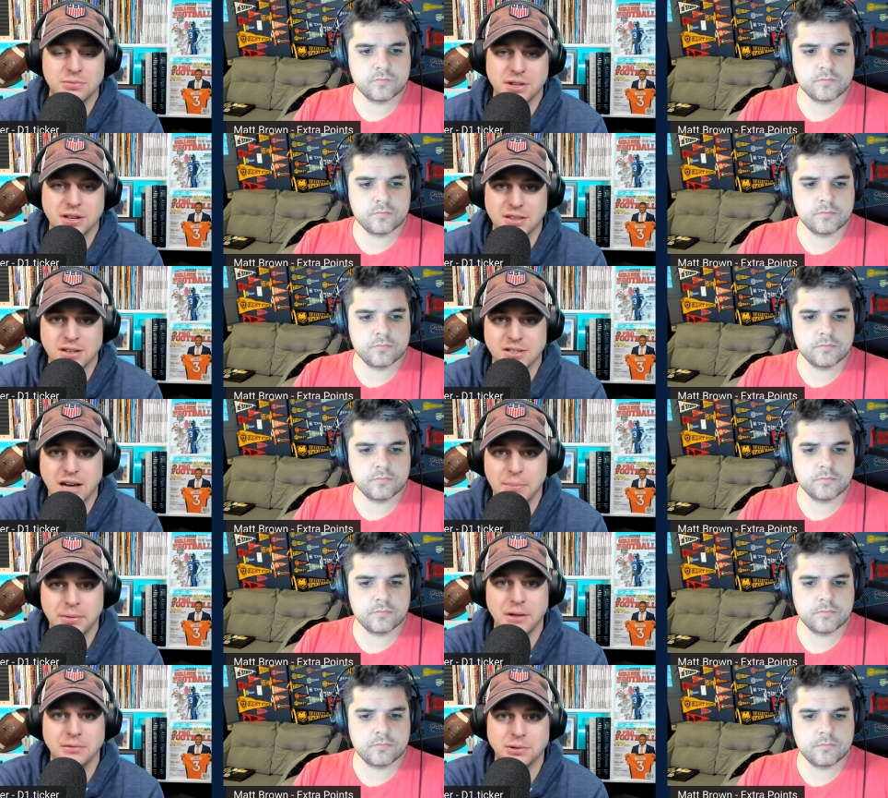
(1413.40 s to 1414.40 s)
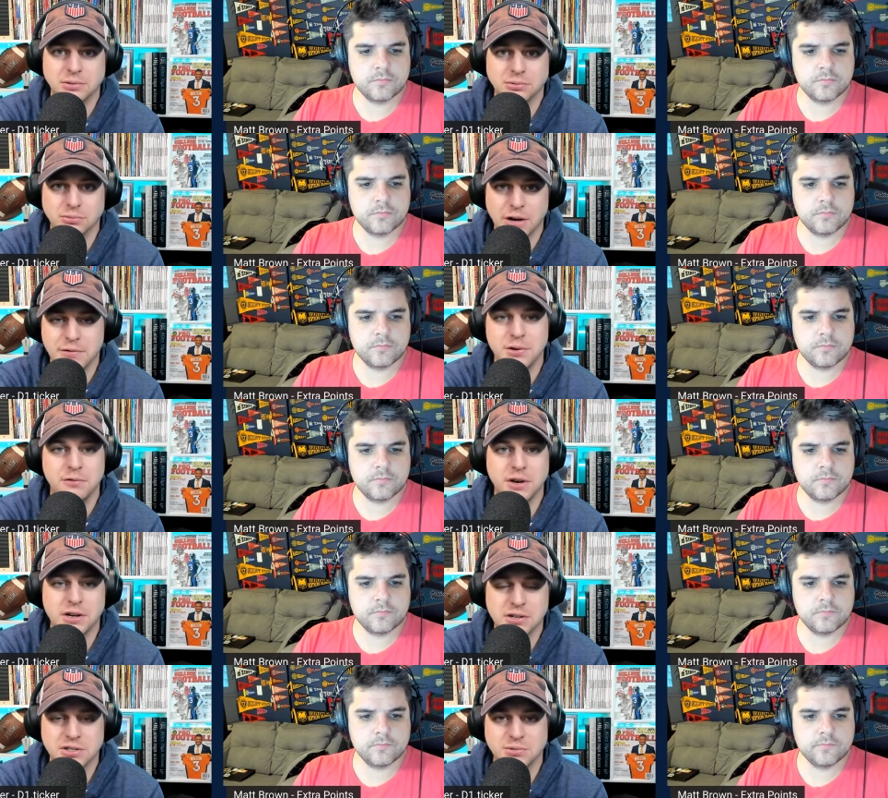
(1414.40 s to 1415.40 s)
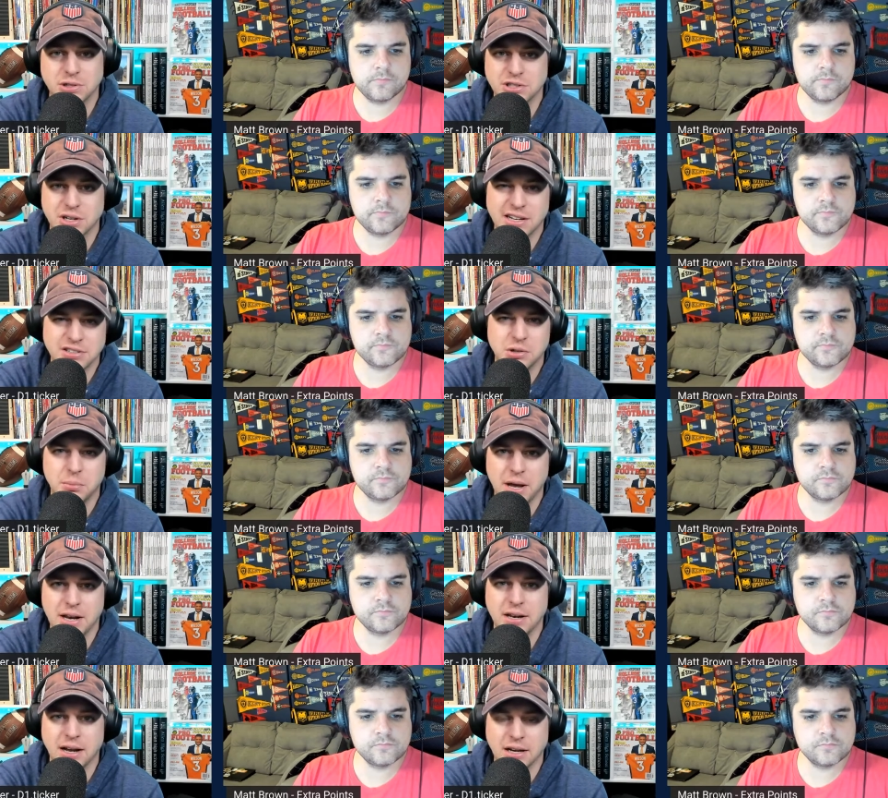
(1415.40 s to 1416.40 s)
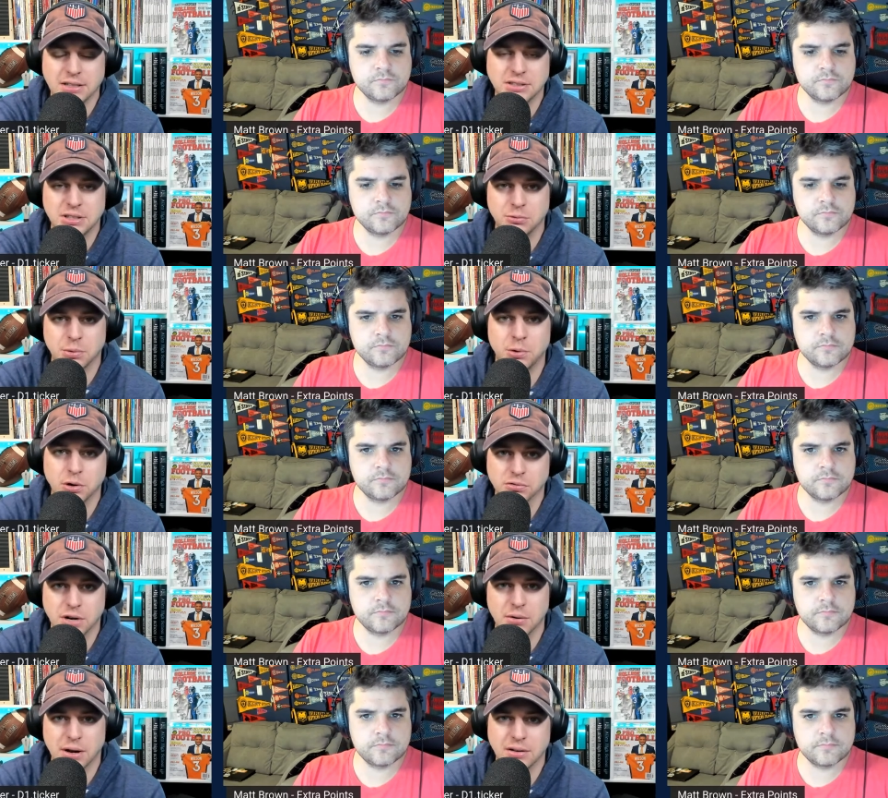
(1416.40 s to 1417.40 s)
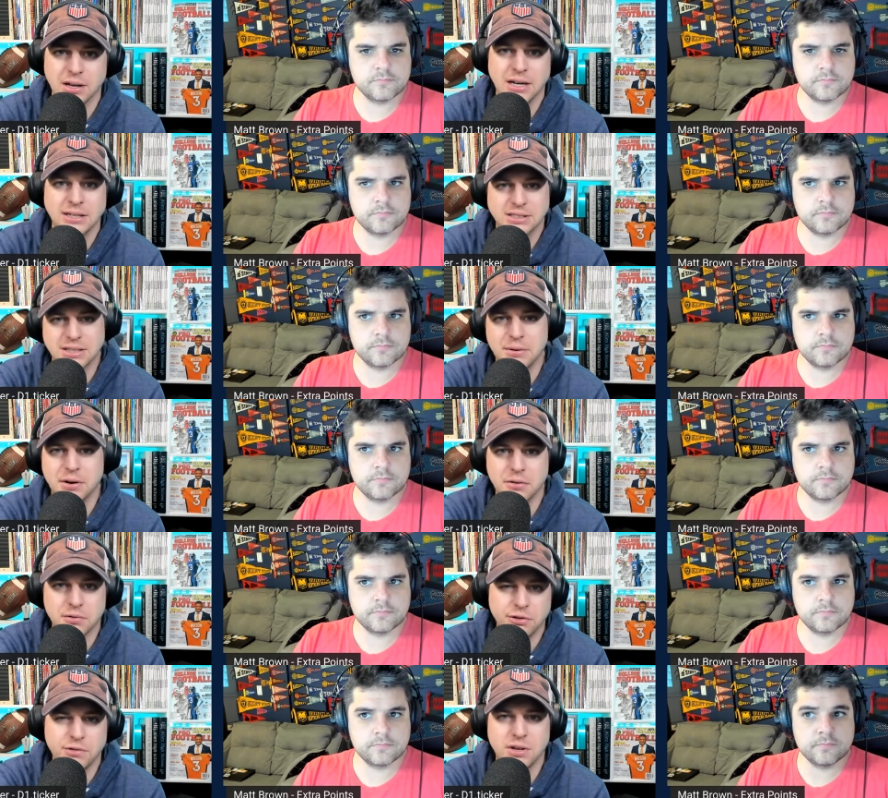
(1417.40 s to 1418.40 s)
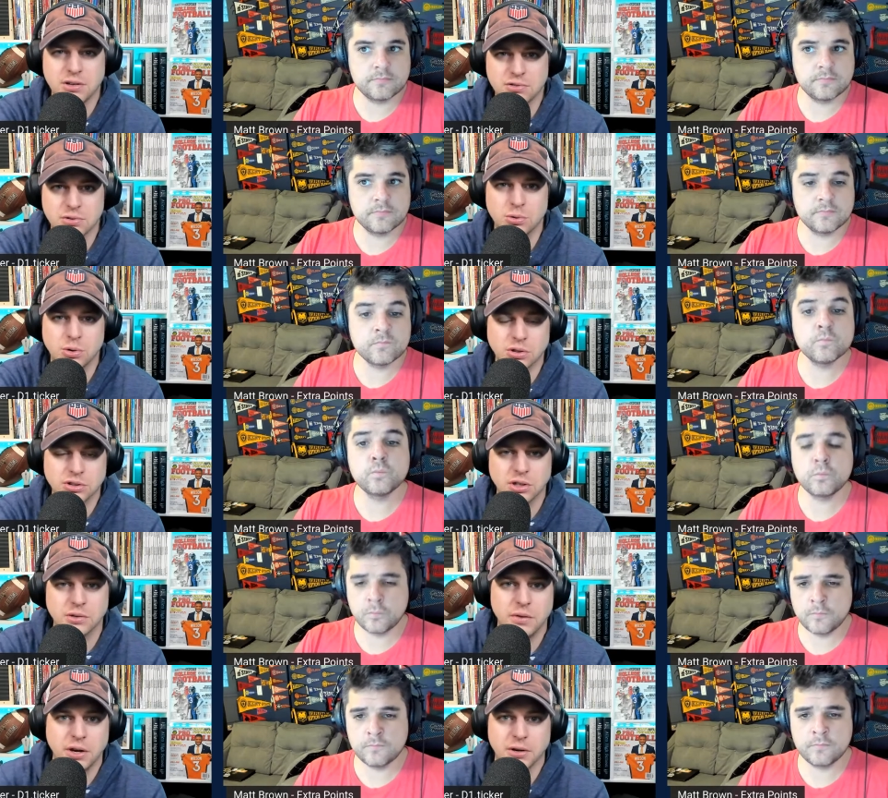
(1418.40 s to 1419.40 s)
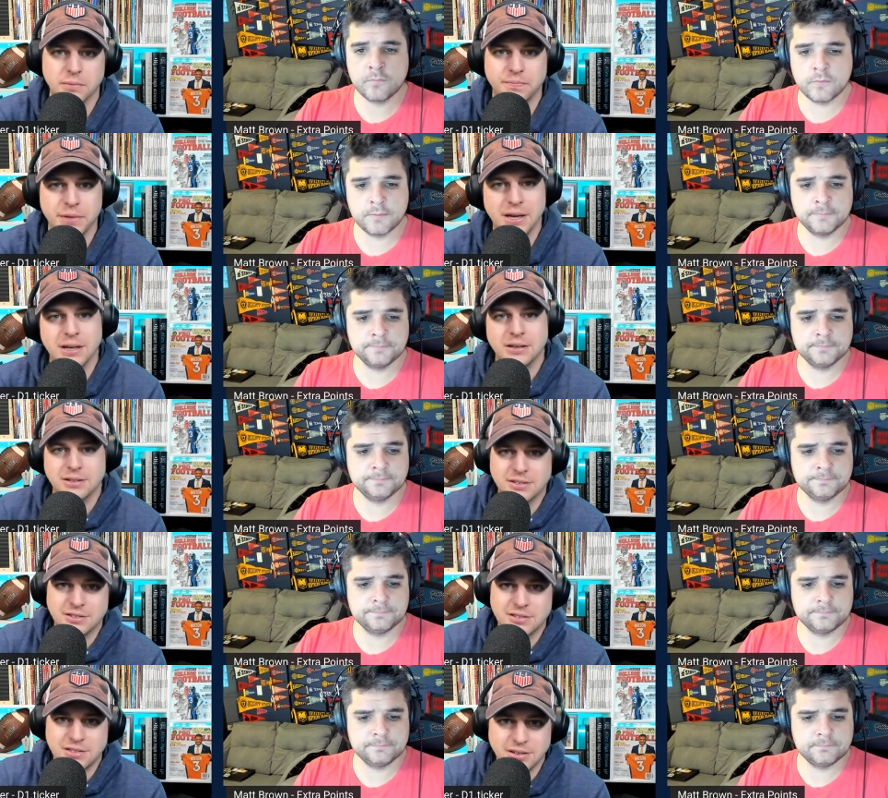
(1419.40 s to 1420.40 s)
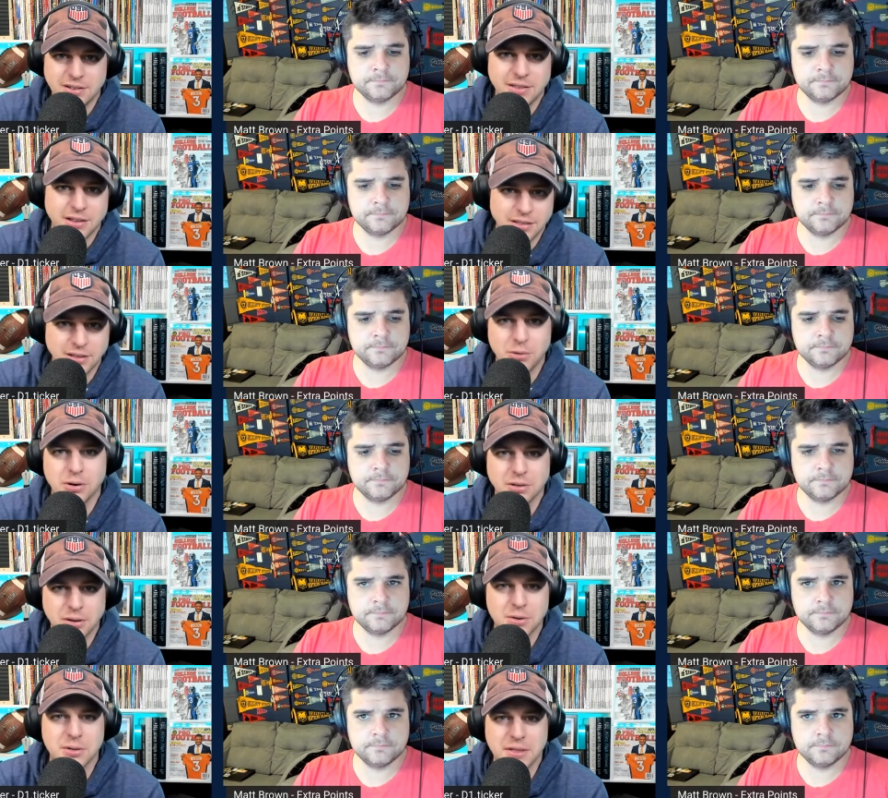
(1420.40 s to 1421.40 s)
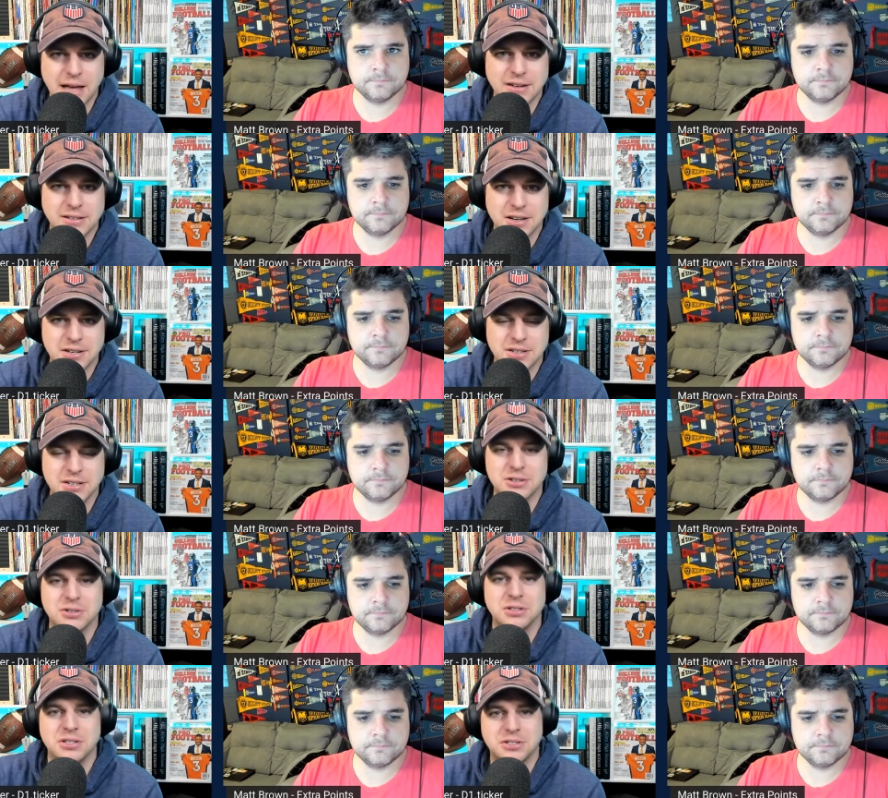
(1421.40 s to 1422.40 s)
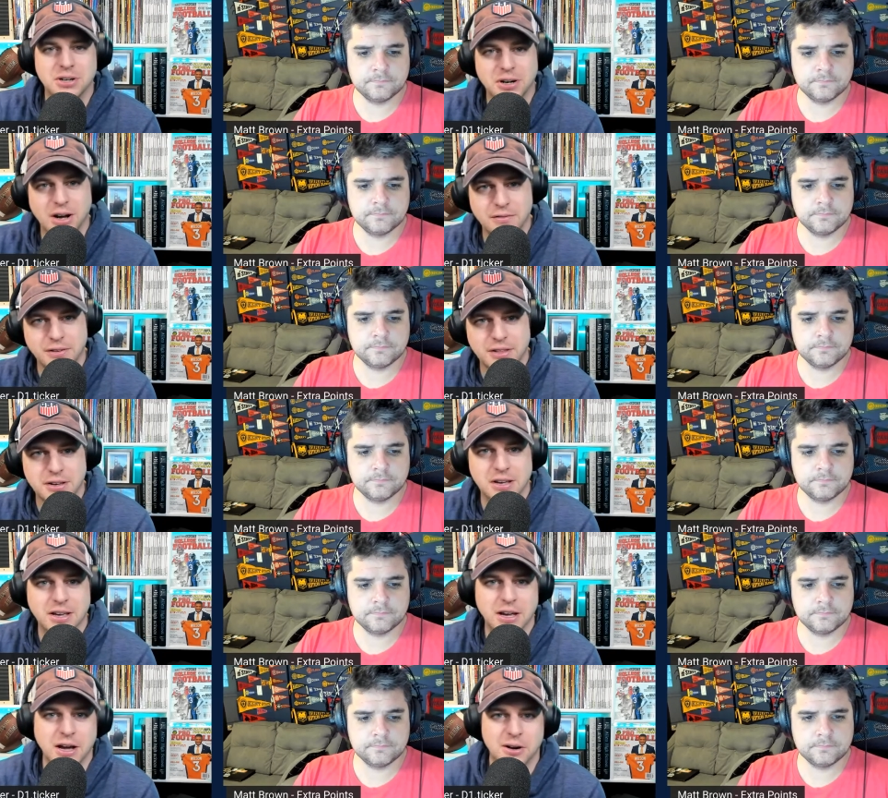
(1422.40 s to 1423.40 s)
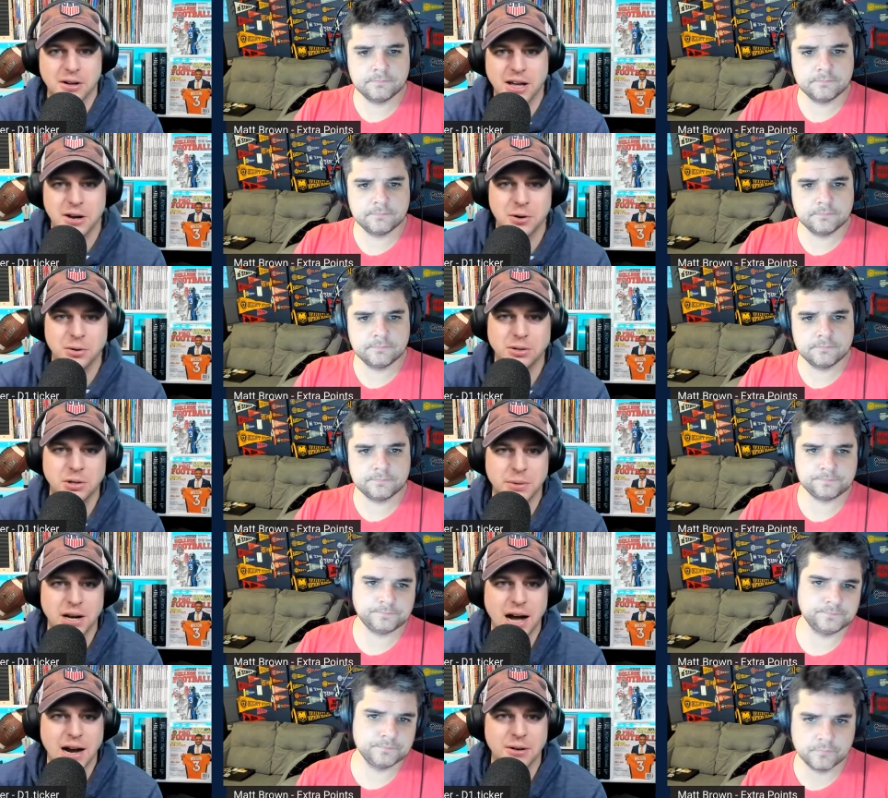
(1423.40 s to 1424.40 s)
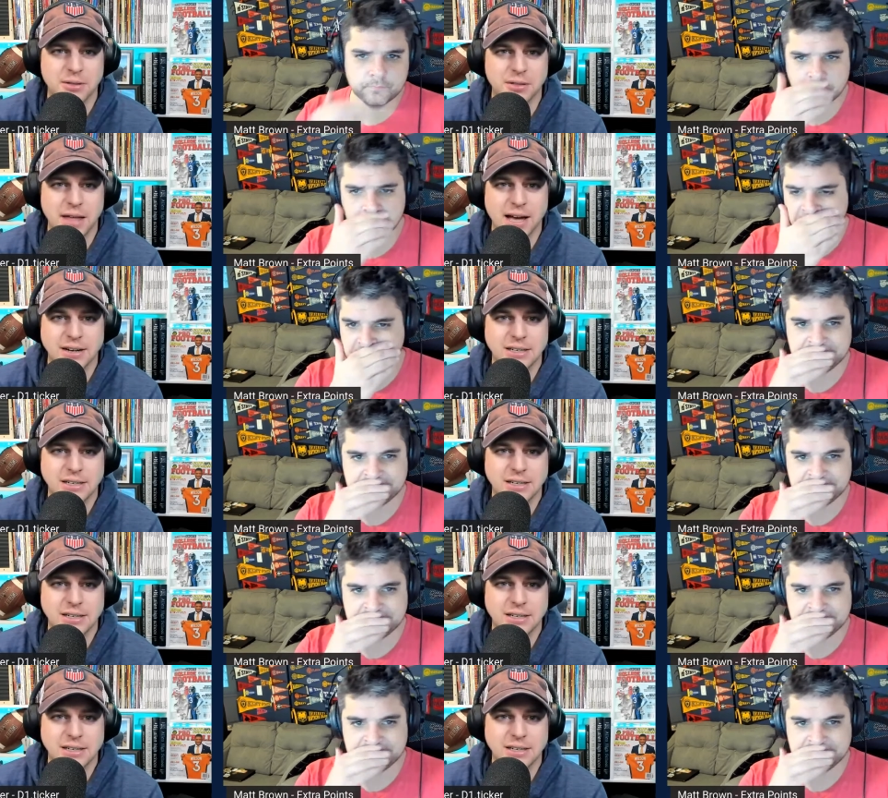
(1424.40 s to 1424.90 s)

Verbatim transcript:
Speaker 1: of the, the, top level revenue figures, which are estimated, I, I've seen reports right around 750 schools. So, you know, lower lower than that uh, to, initially start off and then you can go, kind of go a little bit higher than that